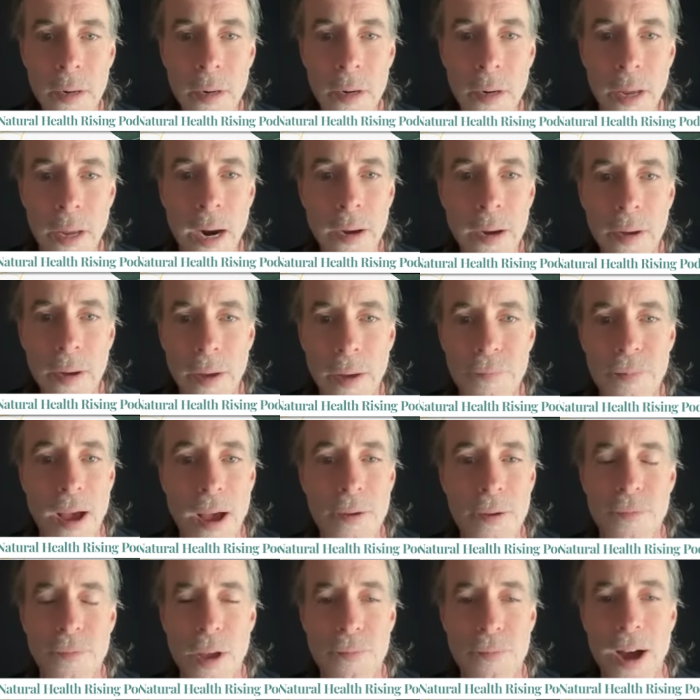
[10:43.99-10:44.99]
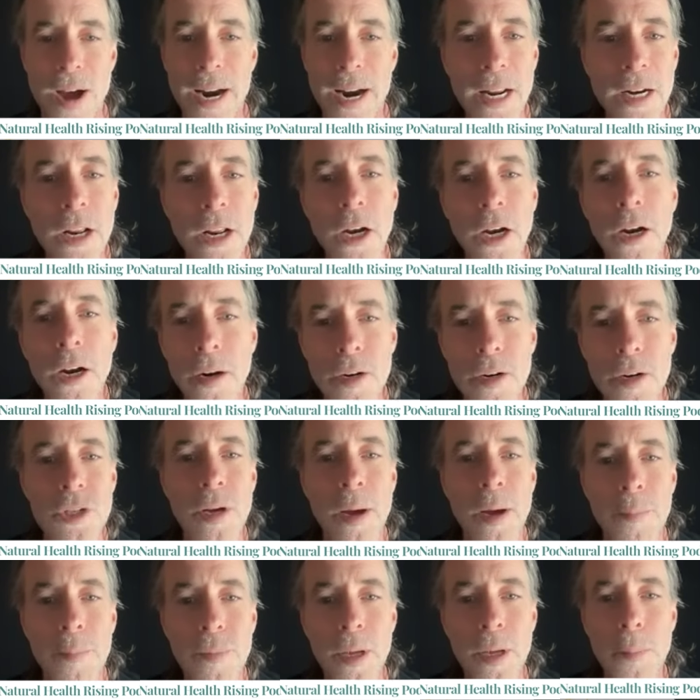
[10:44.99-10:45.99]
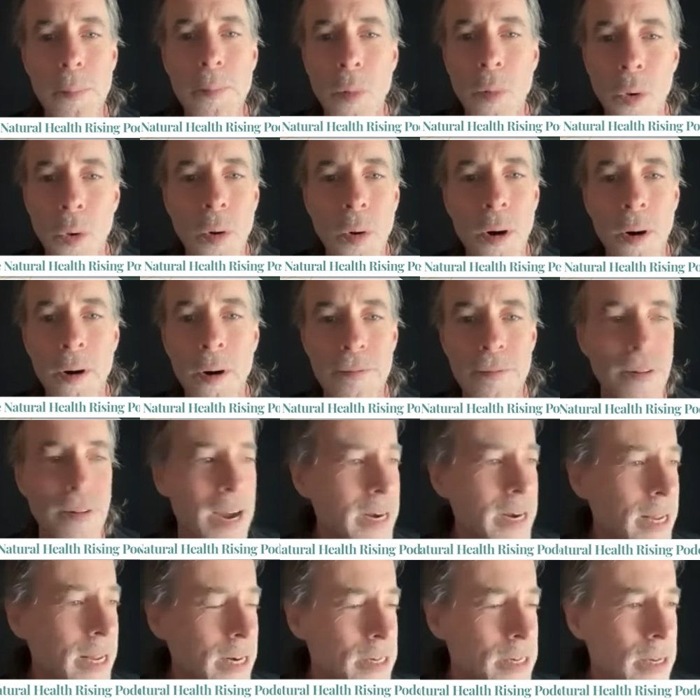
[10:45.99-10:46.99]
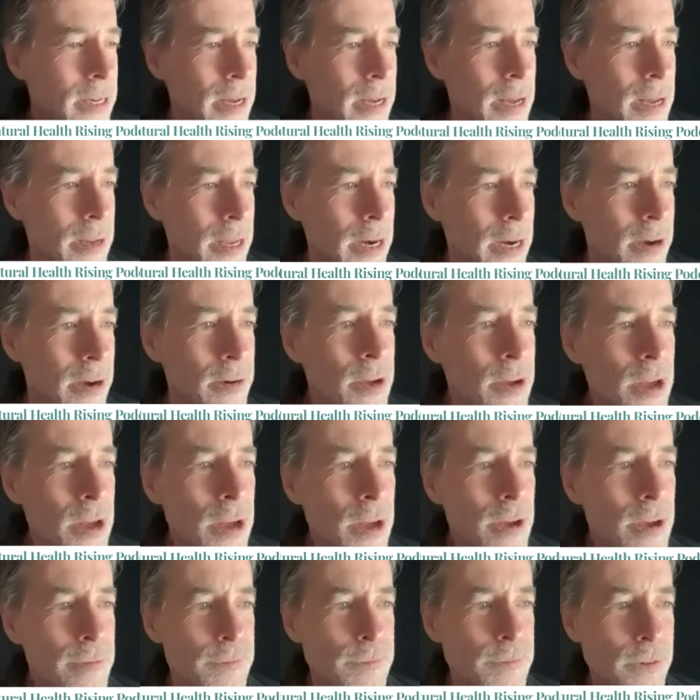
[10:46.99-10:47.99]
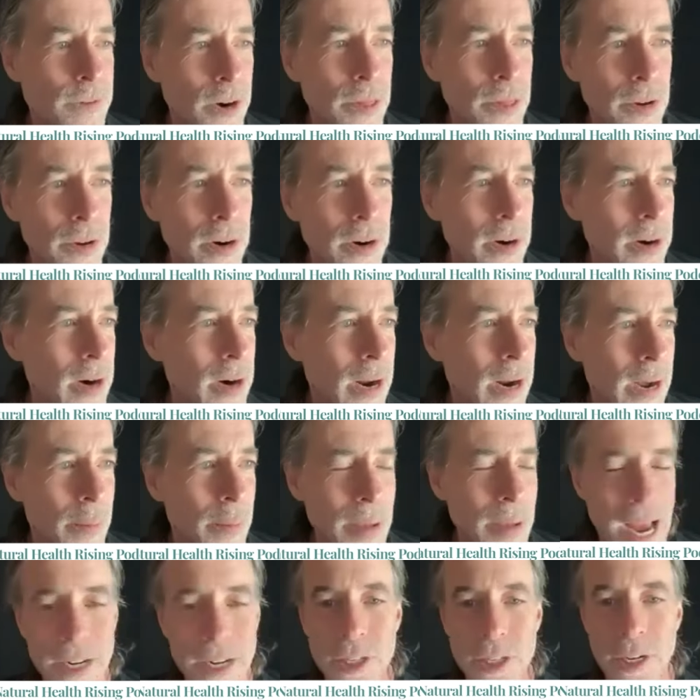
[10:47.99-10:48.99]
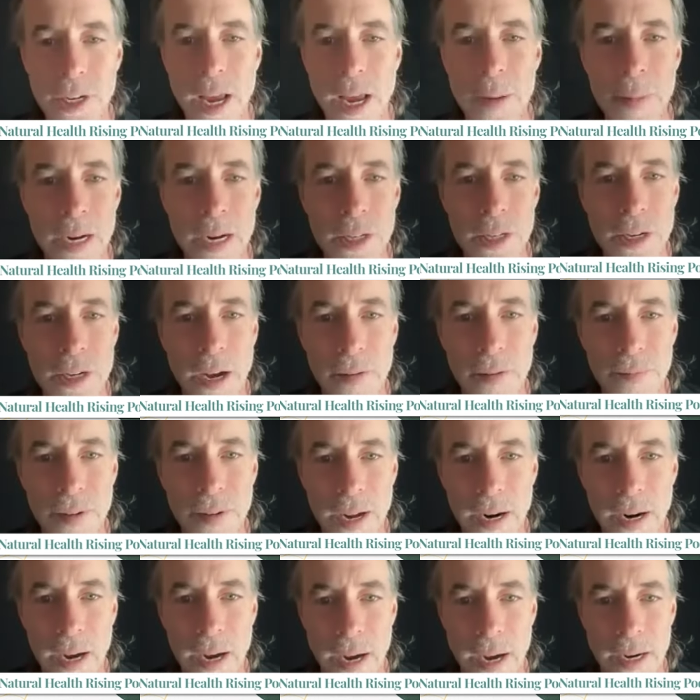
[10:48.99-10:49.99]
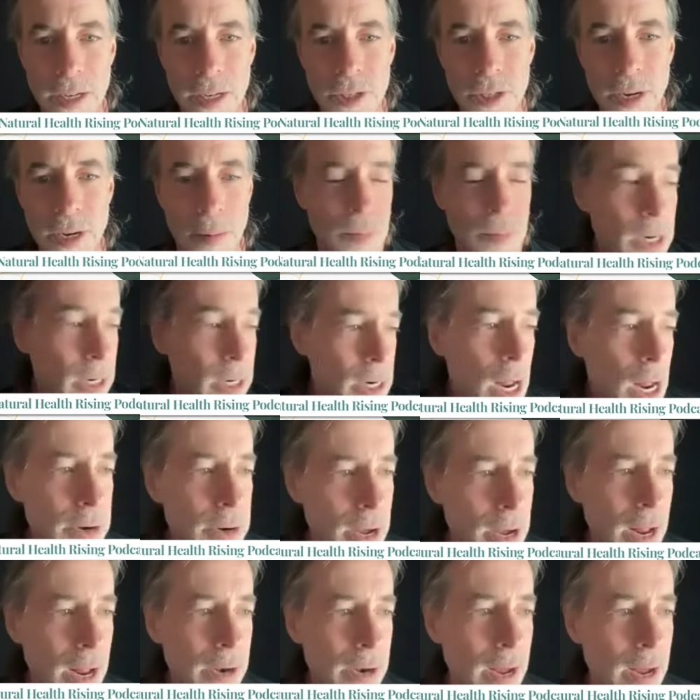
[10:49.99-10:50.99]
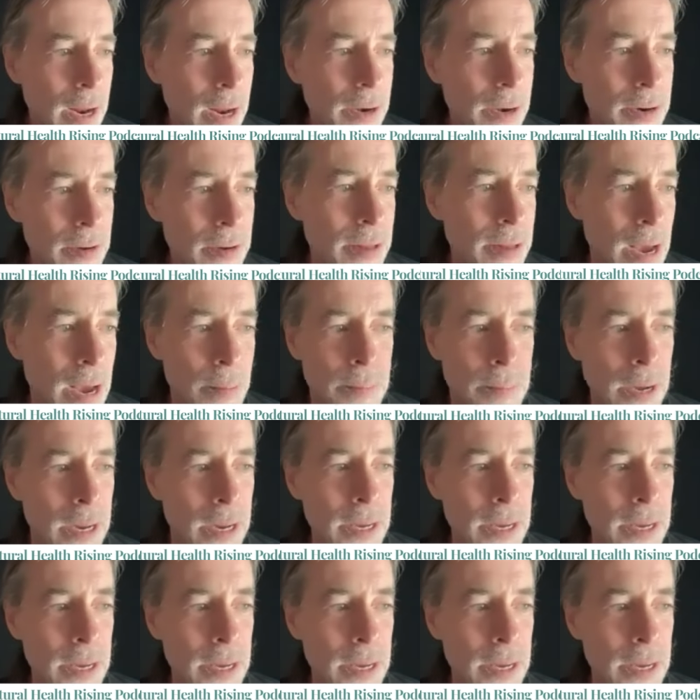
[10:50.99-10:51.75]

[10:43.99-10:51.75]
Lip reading: If I need to learn something more, or if I need to, further educate myself on a subject, I'll do that. But